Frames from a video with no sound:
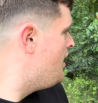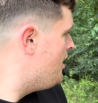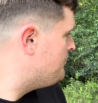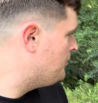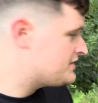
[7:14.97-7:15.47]

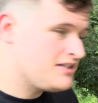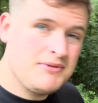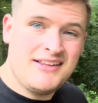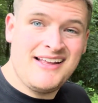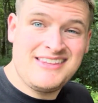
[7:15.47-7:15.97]
But with
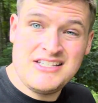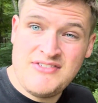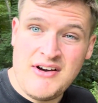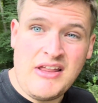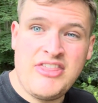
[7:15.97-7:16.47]
something like these
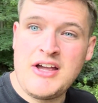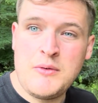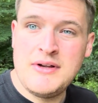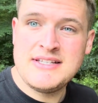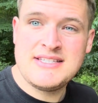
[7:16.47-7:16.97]
very thick
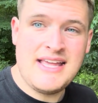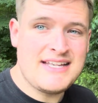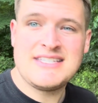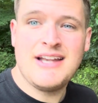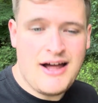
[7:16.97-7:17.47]
ones,
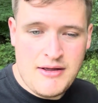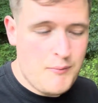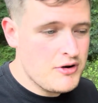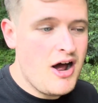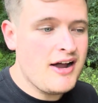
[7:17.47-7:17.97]
we're
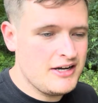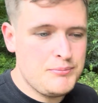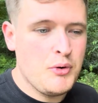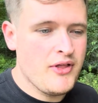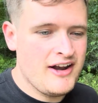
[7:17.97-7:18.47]
not going to
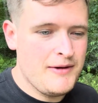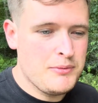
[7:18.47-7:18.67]
pull that up.